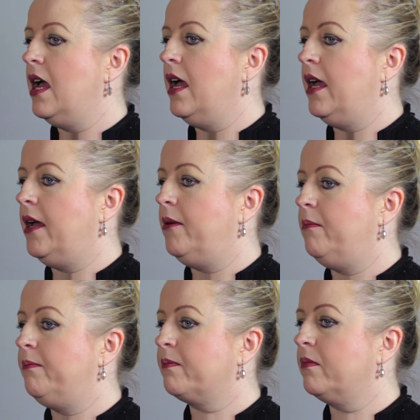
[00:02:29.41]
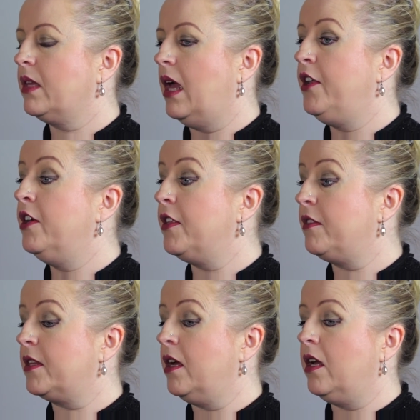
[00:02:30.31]
Another
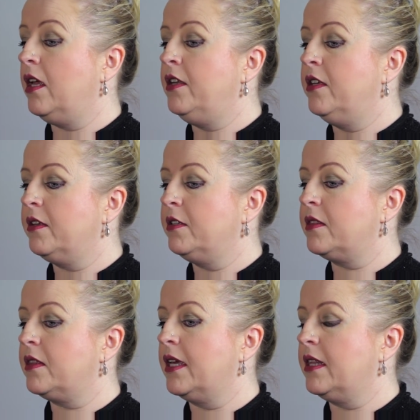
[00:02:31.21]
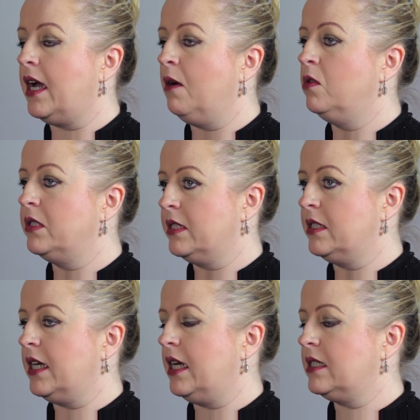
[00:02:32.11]
thing that I would
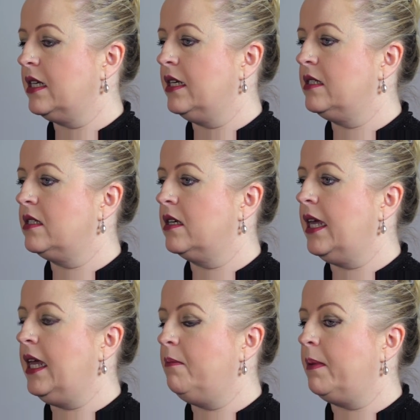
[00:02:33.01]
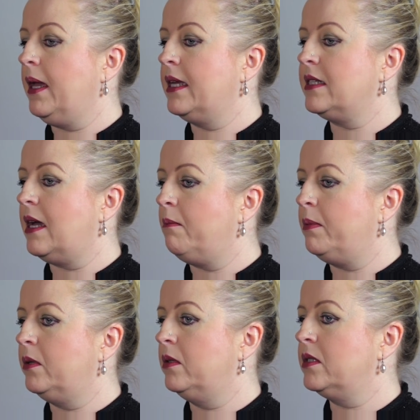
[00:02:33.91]
suggest is to keep
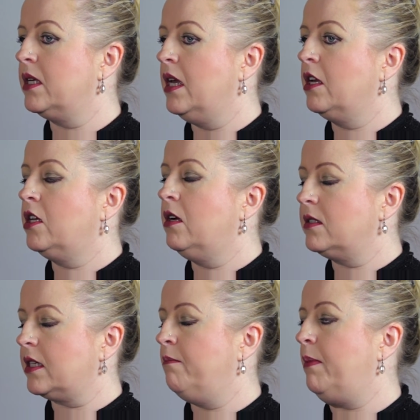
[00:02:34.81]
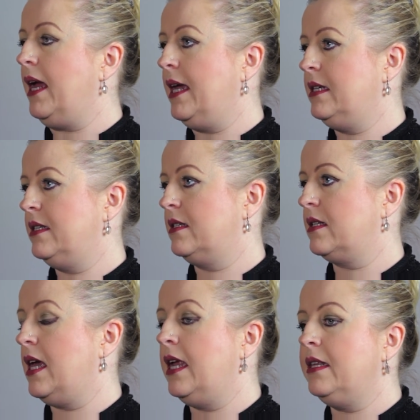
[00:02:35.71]
examples, cut and paste,
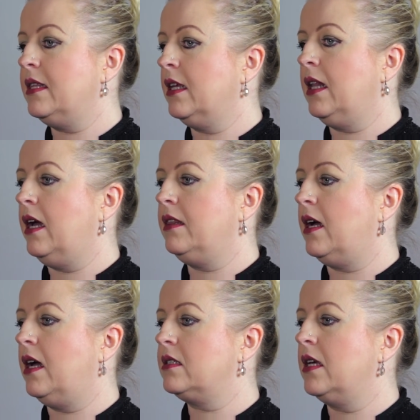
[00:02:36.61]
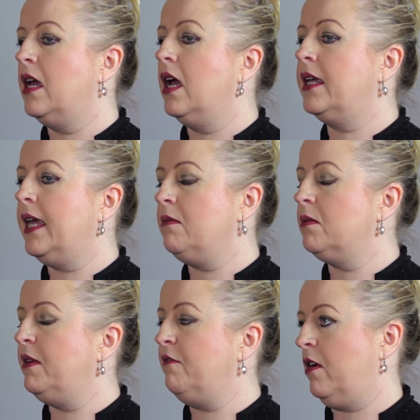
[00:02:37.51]
anything like that, and keep
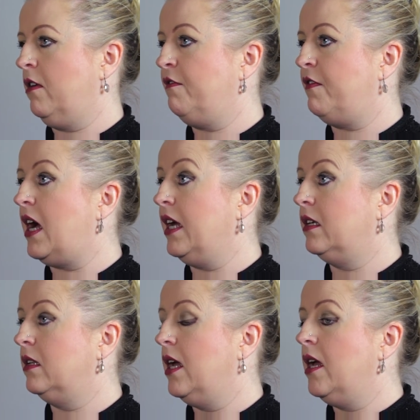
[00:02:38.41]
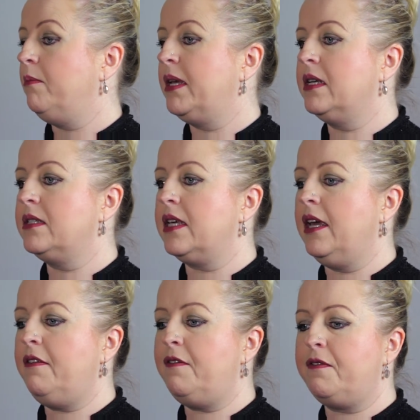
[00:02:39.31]
them on file, because
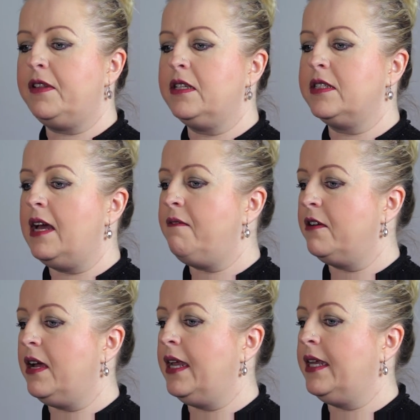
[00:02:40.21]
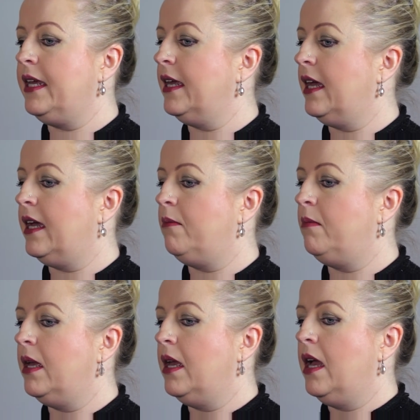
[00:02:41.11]
if there's ever
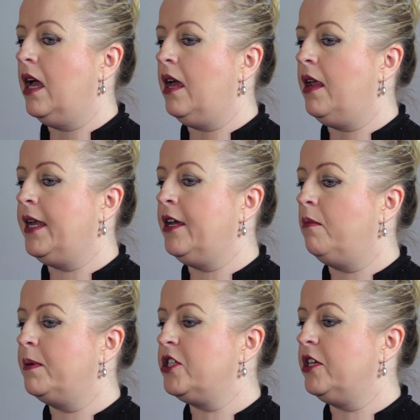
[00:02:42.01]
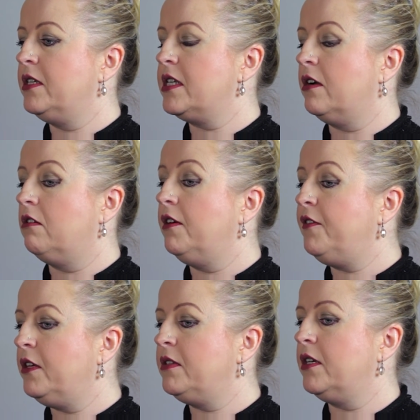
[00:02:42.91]
any opportunity, or if
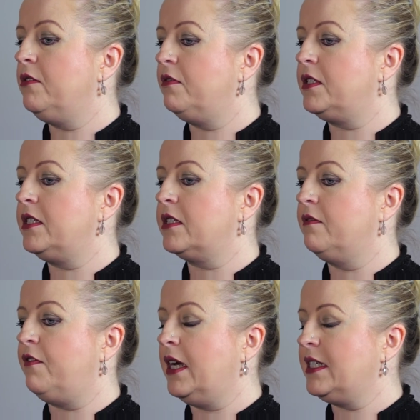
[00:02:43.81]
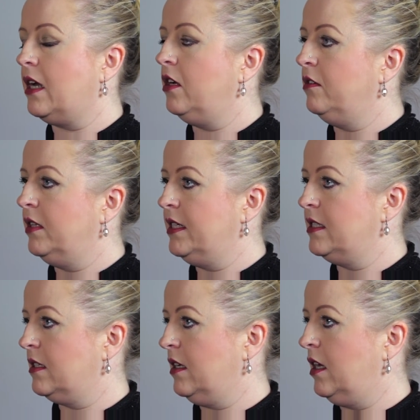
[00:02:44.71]
you do find out who
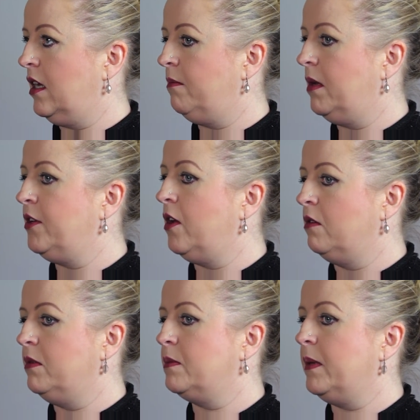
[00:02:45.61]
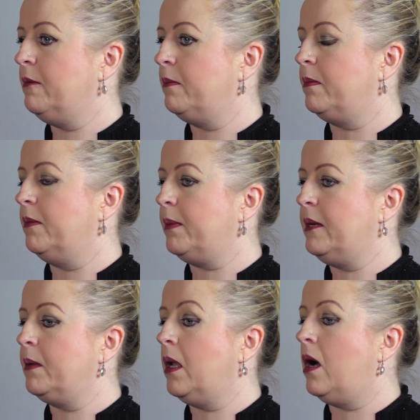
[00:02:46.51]
these anonymous
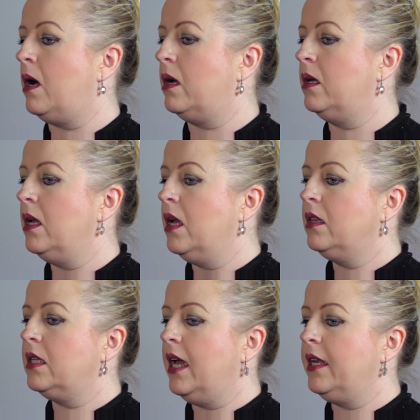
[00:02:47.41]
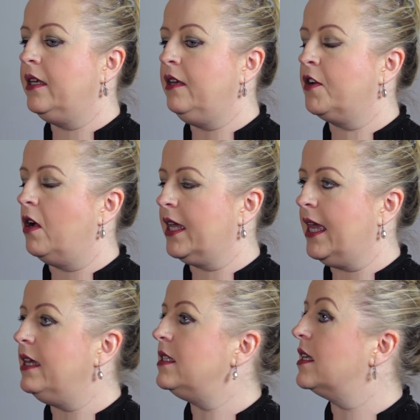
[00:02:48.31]
people are, then you've got a
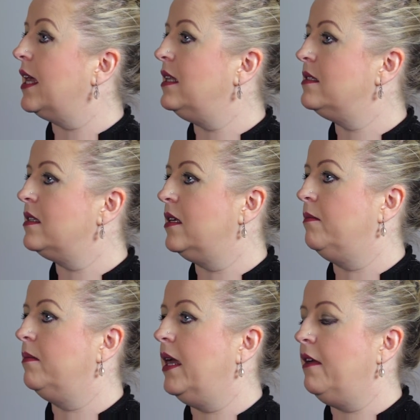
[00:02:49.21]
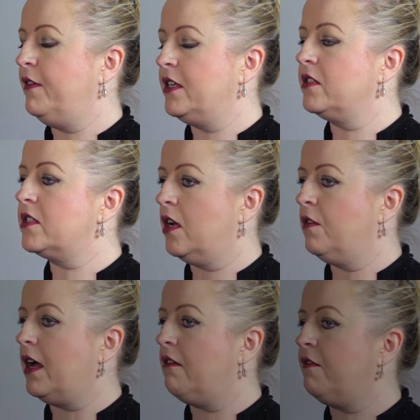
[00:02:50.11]
case against them if it does go that